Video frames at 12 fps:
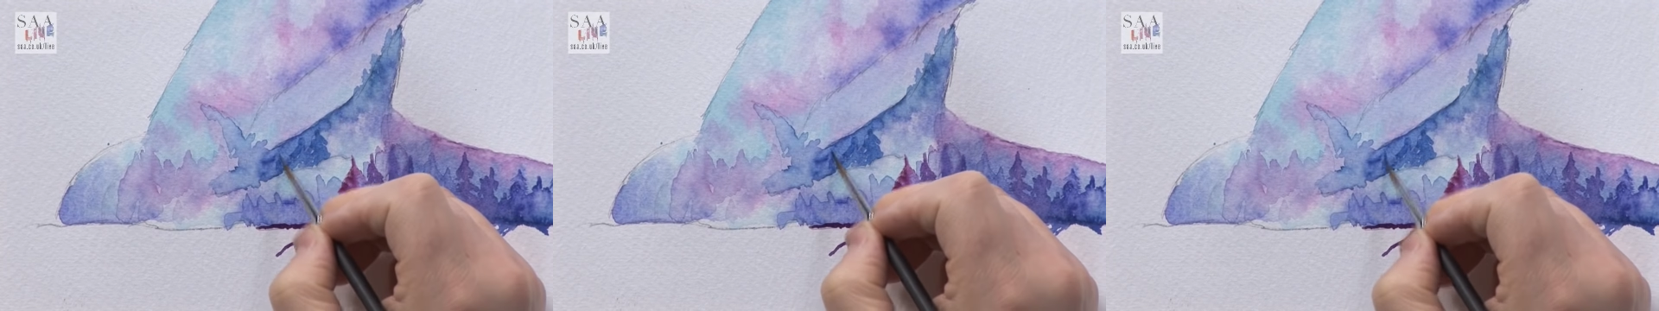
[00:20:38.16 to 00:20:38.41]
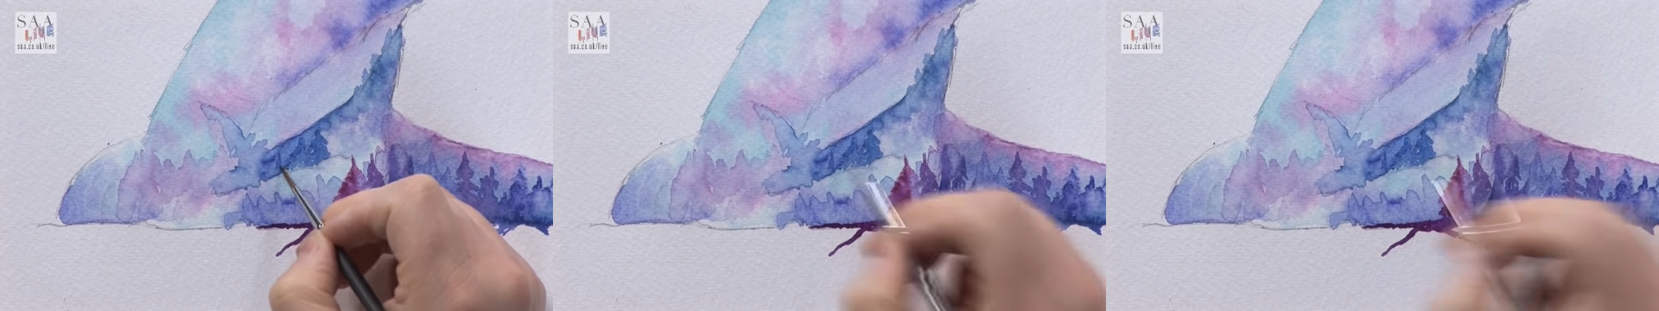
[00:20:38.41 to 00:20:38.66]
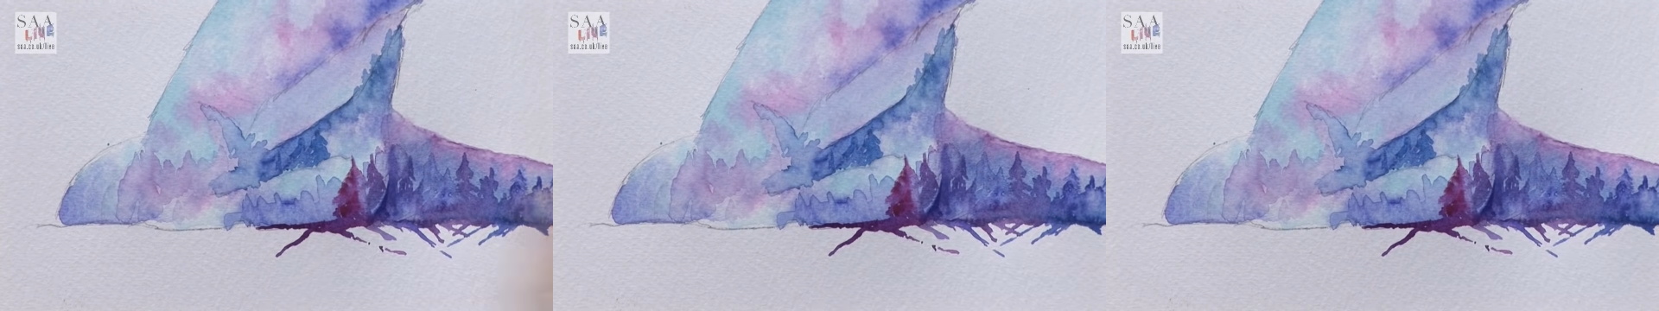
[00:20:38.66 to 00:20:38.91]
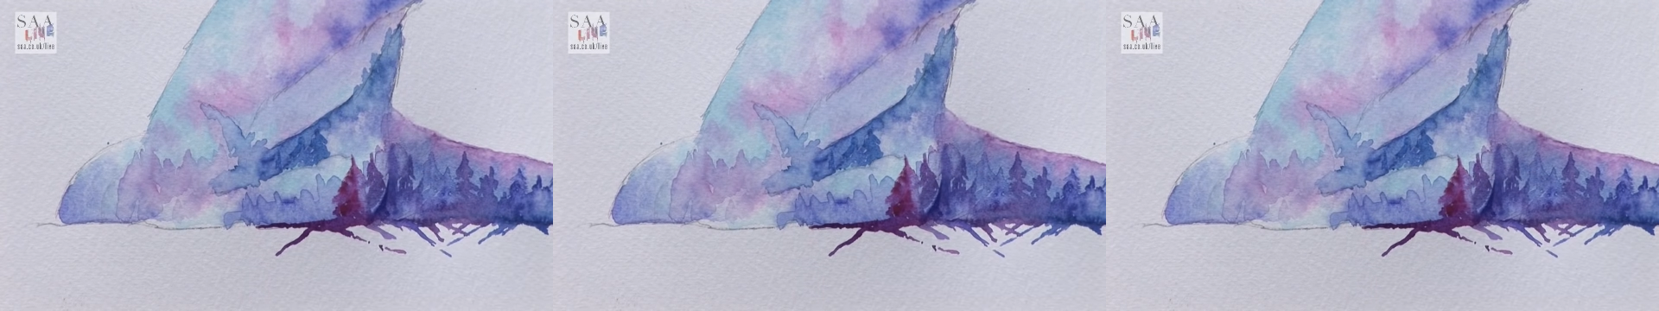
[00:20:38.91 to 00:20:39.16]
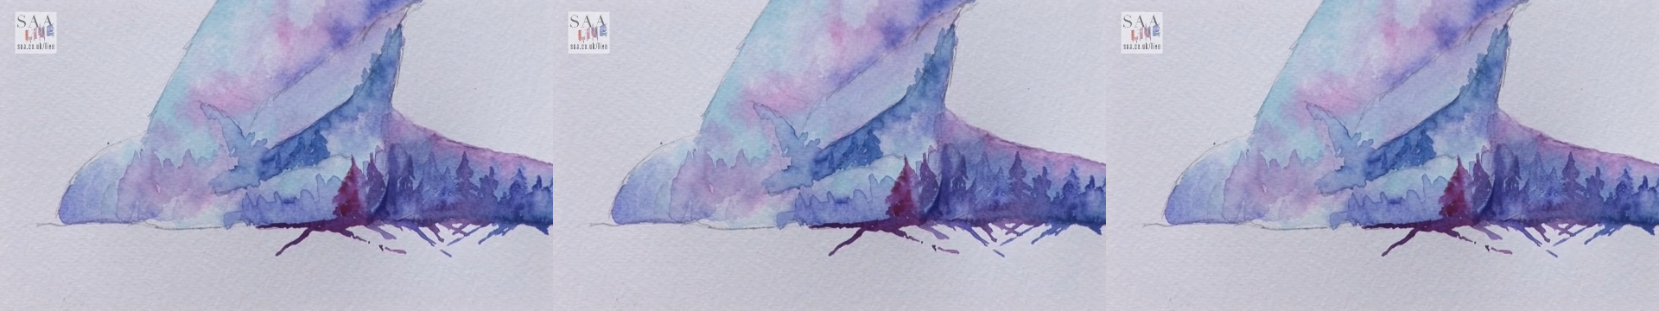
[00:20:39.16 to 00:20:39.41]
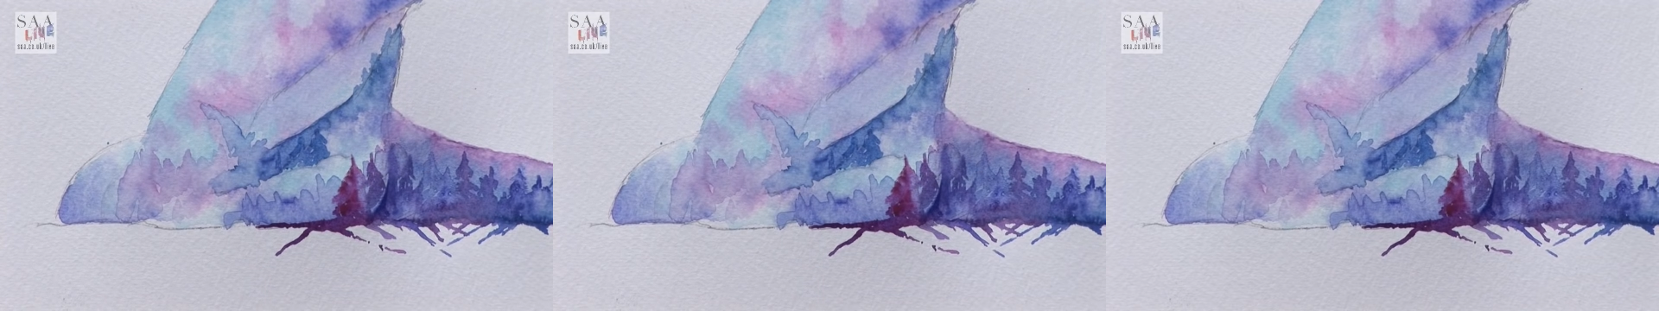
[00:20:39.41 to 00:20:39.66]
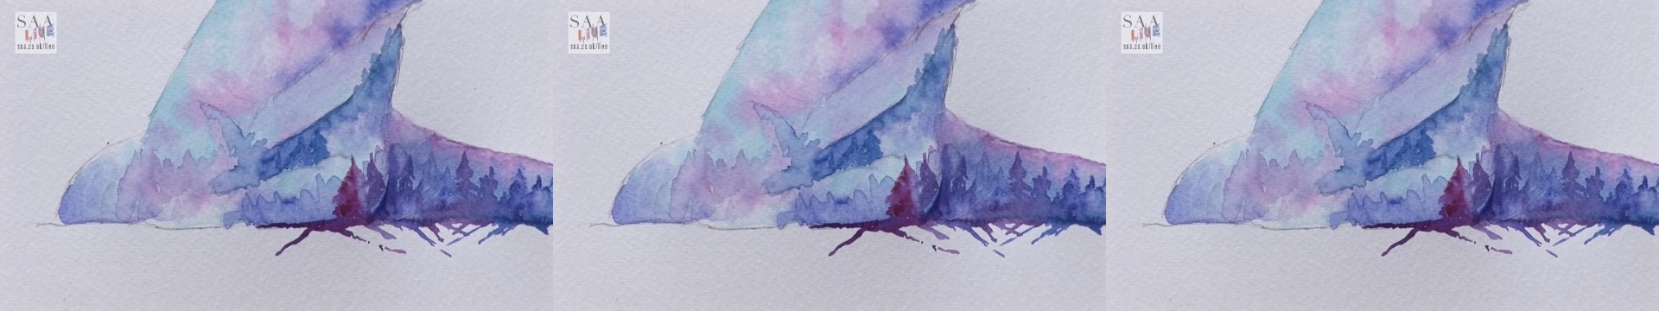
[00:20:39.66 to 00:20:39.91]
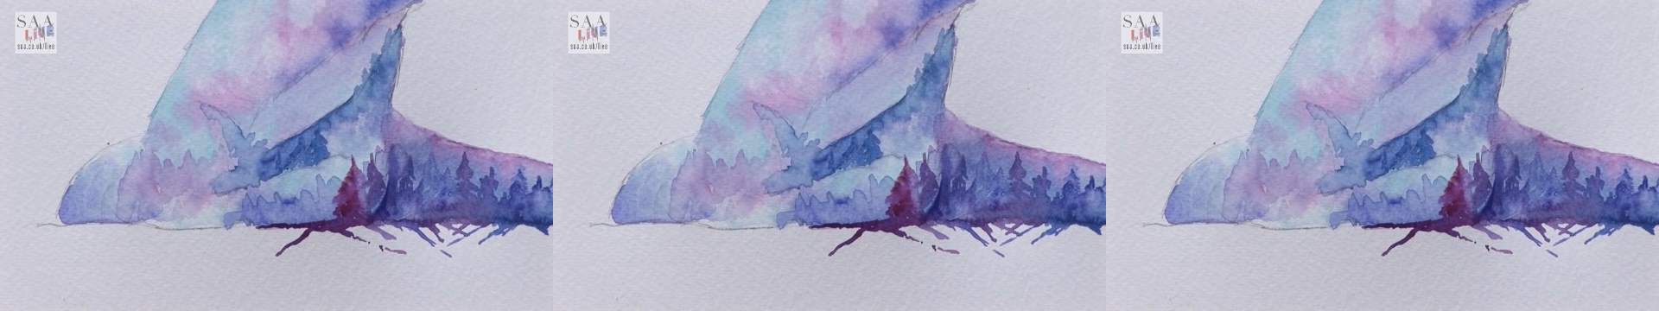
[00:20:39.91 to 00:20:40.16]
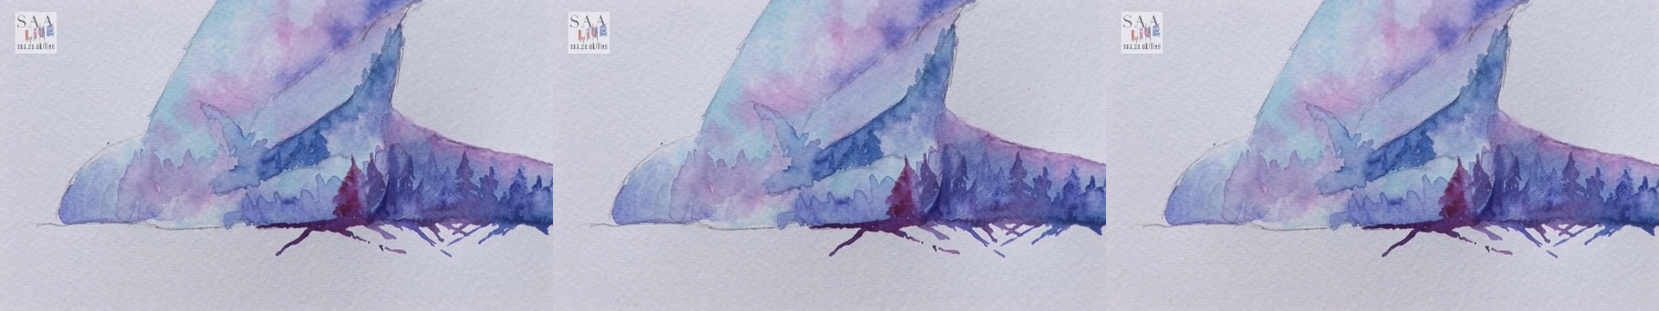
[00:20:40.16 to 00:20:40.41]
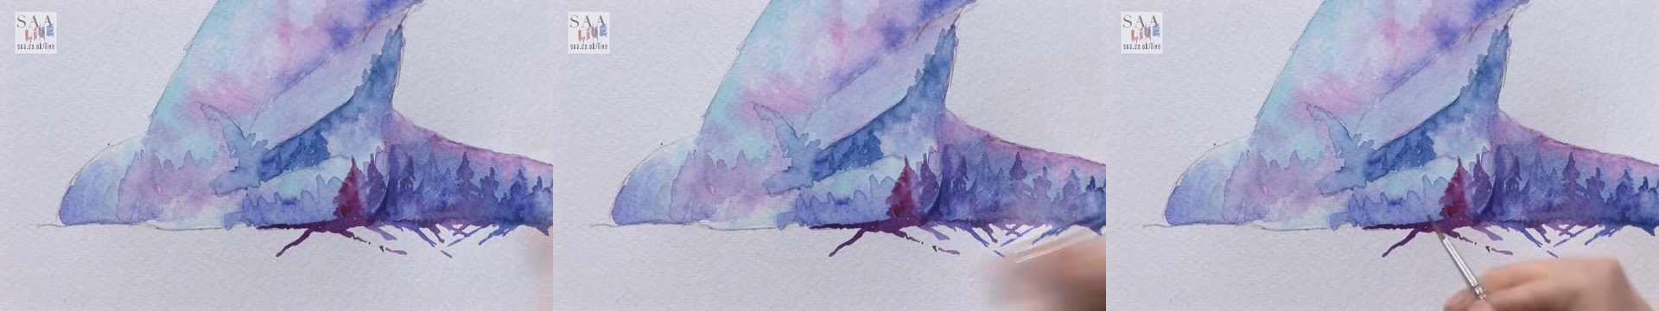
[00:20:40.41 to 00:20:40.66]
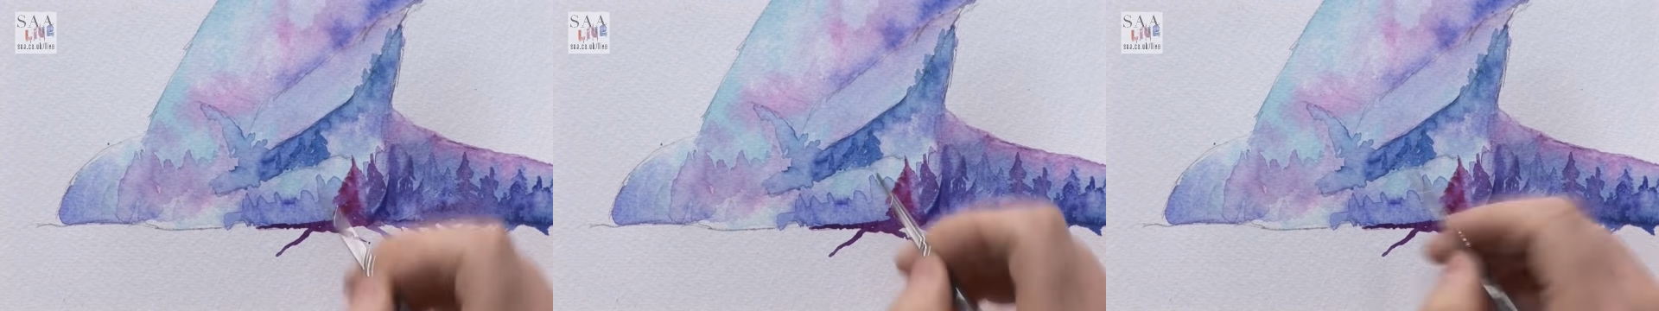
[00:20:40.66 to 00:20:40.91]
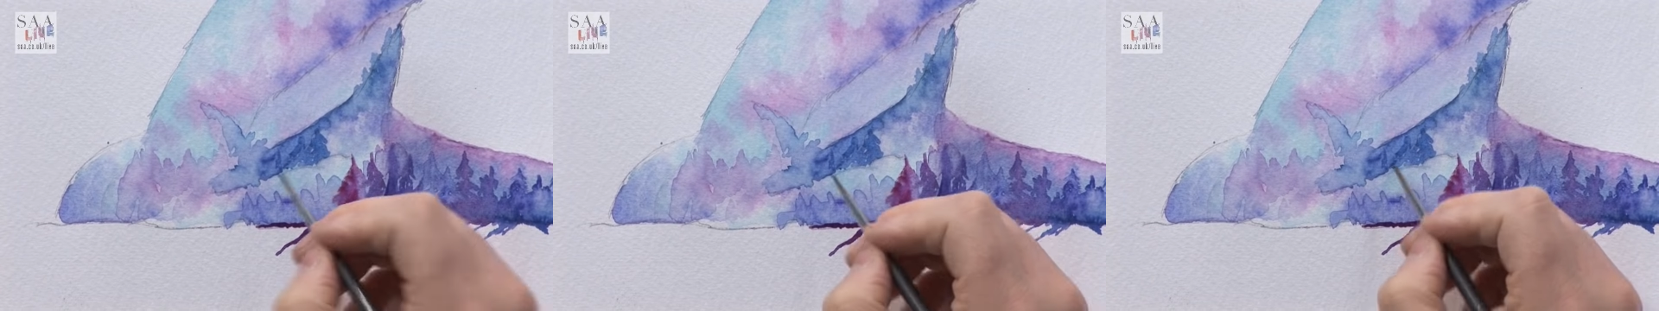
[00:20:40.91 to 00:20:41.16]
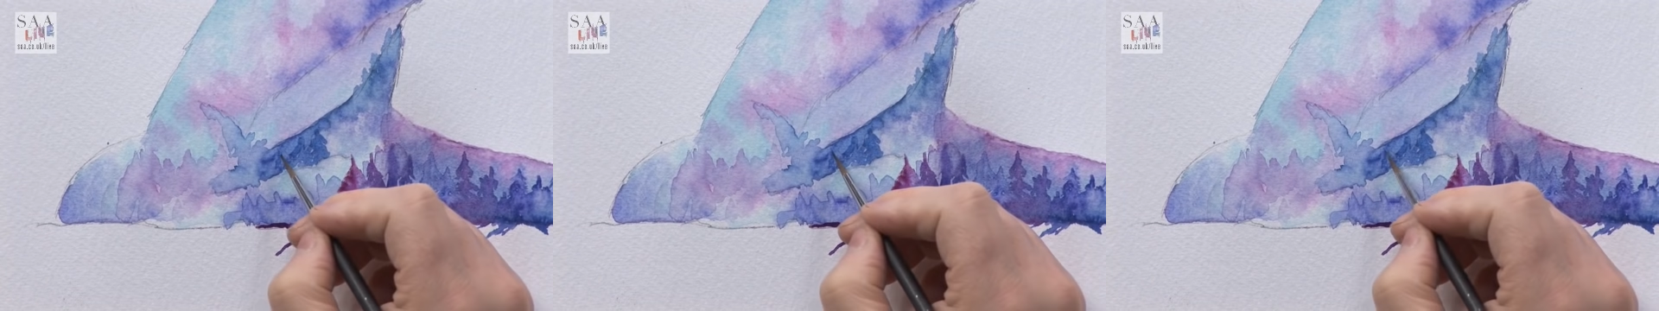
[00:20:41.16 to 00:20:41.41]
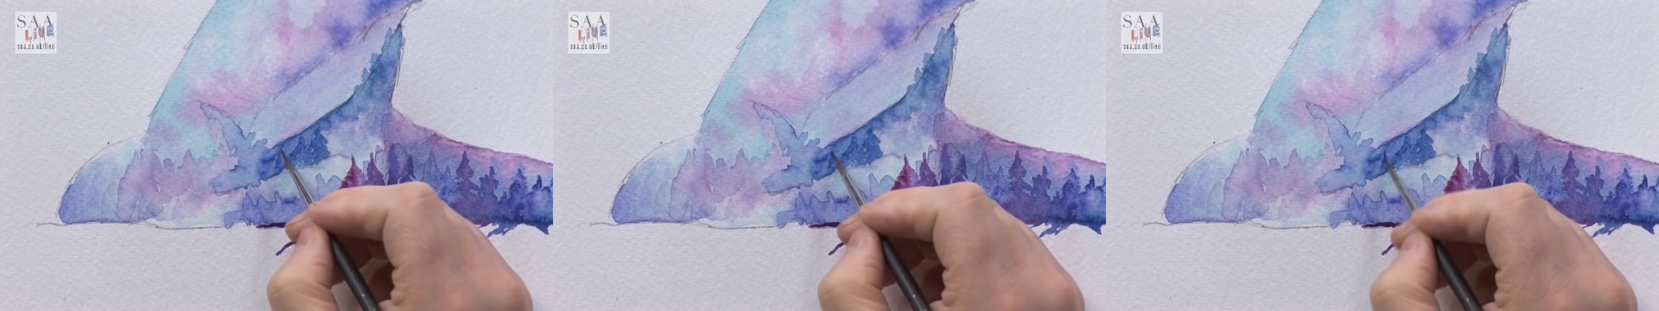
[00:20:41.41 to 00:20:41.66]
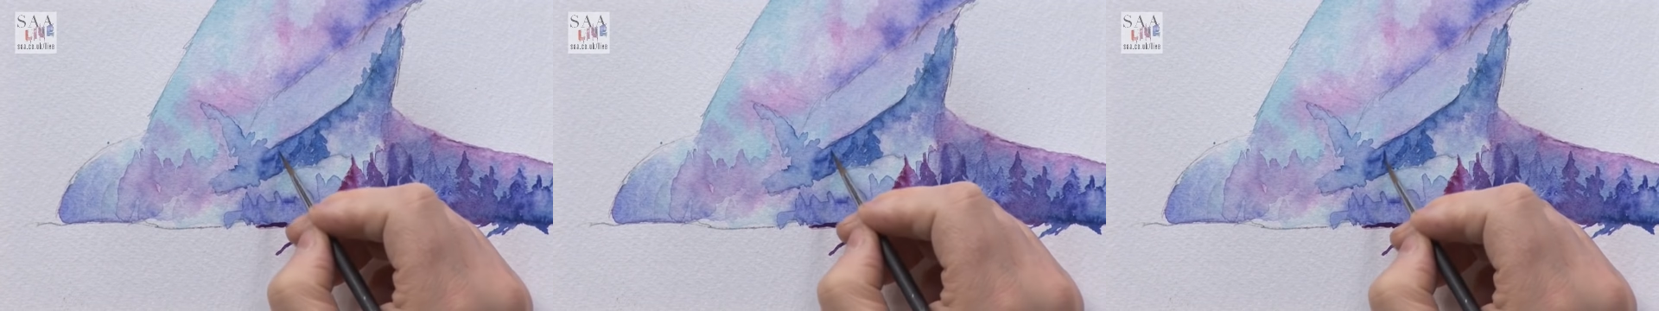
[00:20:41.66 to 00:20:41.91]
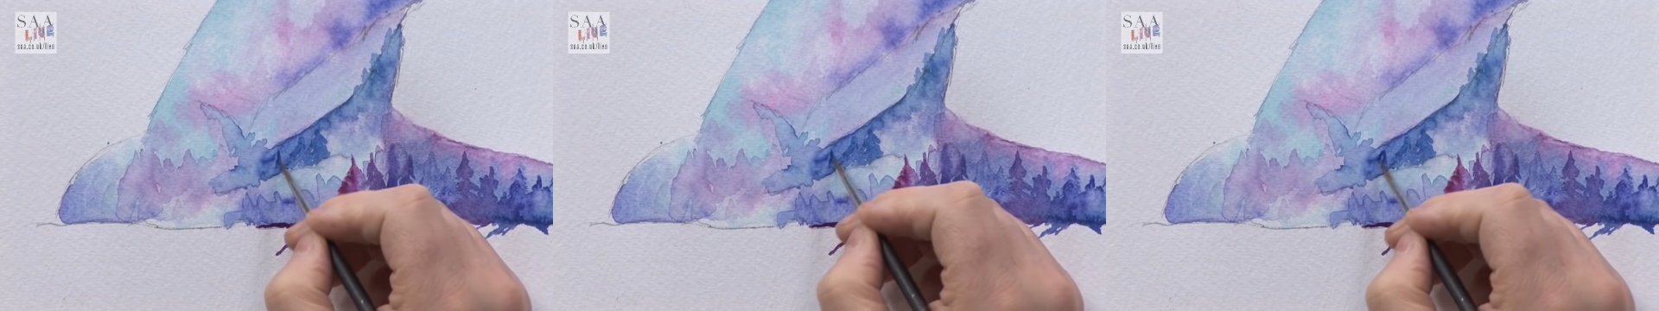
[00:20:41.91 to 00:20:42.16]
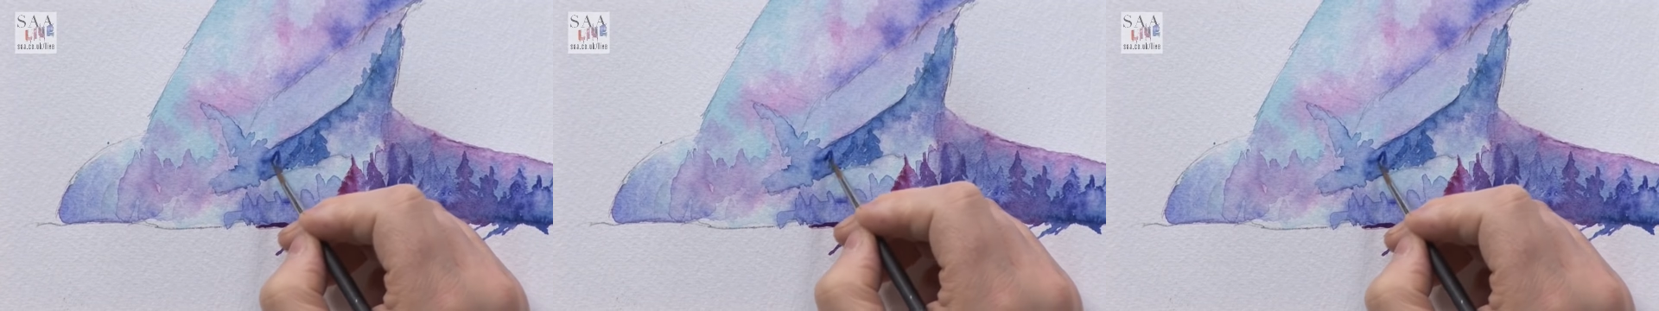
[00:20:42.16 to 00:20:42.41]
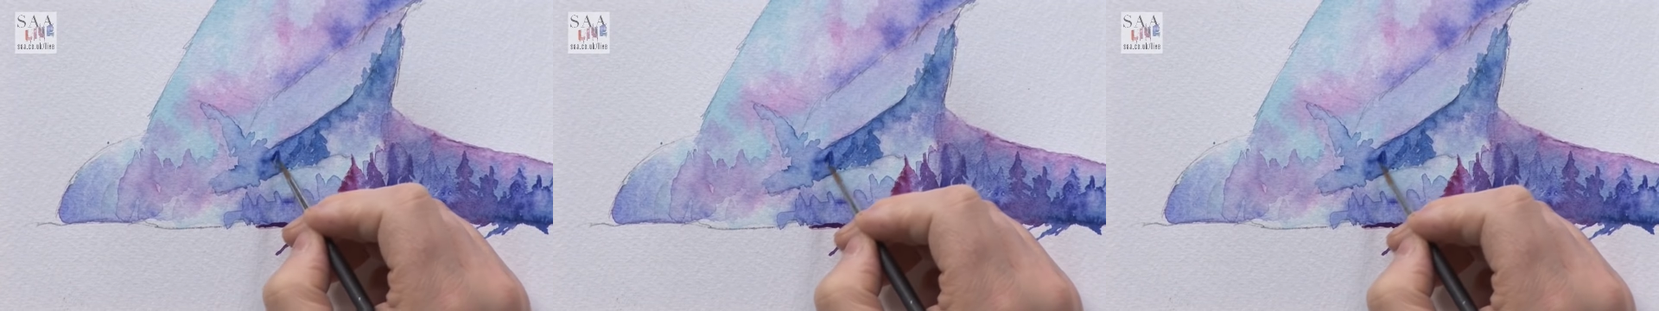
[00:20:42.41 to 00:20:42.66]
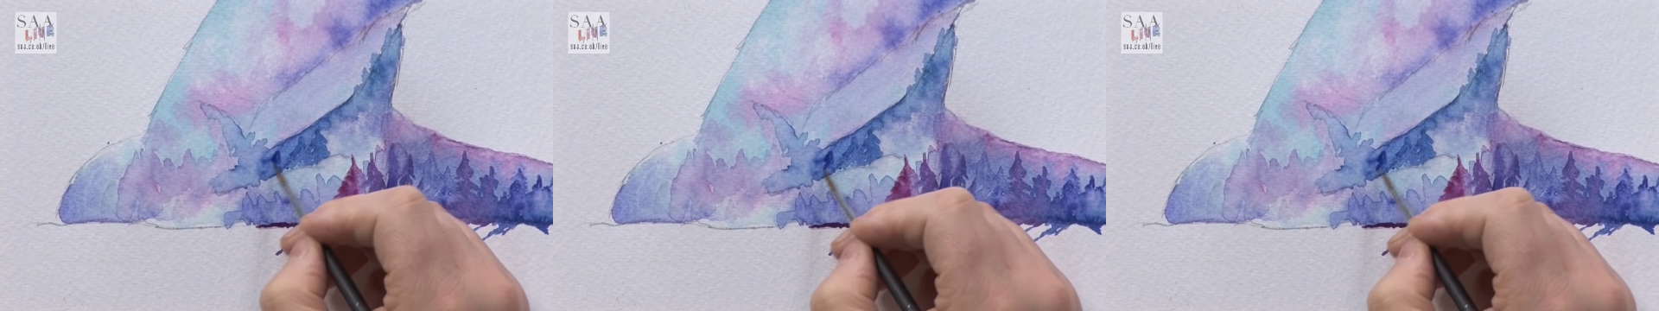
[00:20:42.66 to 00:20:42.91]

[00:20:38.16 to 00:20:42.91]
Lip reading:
(no speaker visible)